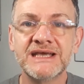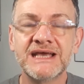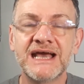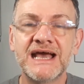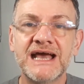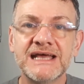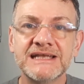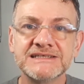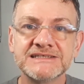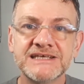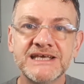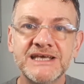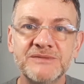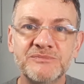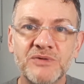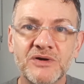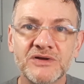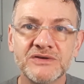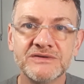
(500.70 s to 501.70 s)
and
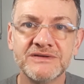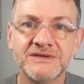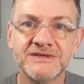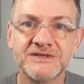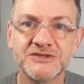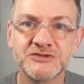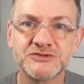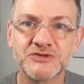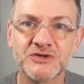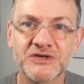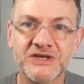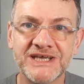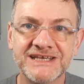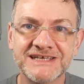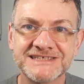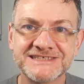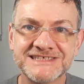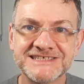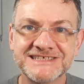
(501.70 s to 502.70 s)
keep on trucking,
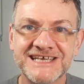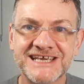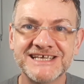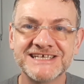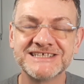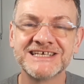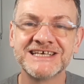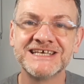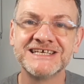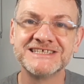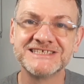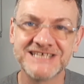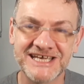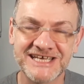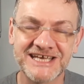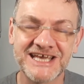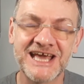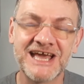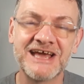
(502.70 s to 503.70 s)
as I say.
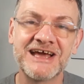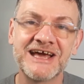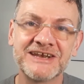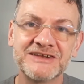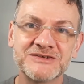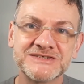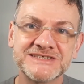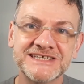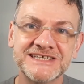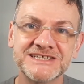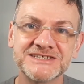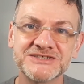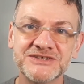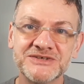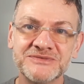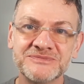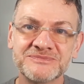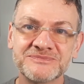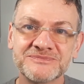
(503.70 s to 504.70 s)
Take care, and I'll see you
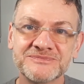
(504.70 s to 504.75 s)
soon.